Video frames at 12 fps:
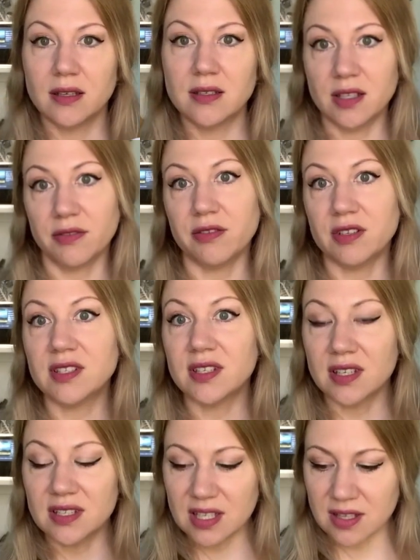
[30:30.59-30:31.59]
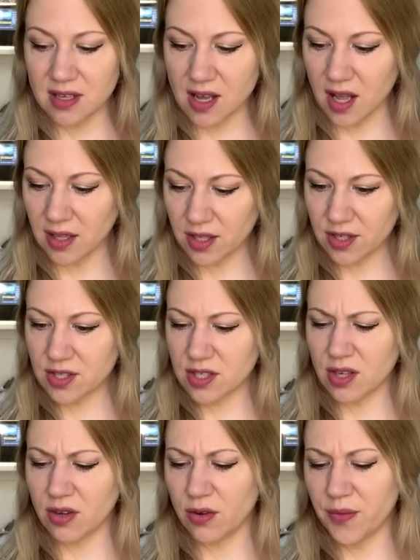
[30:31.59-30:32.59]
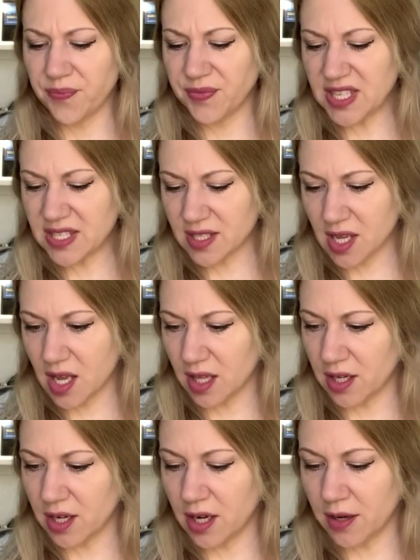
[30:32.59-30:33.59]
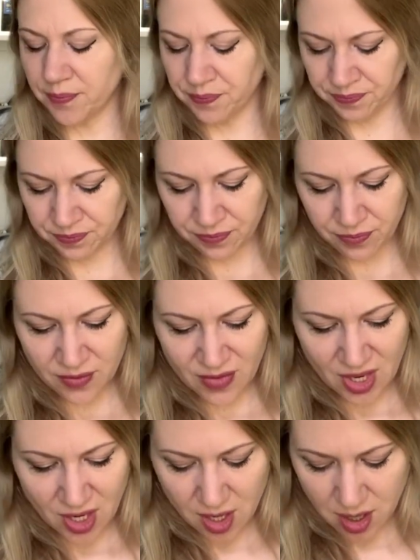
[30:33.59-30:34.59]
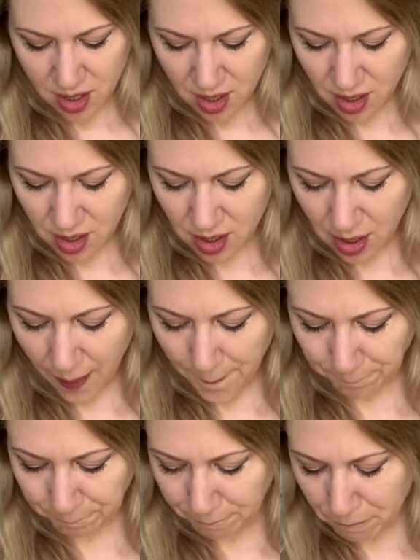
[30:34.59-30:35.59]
differences in the colors. So this color, I don't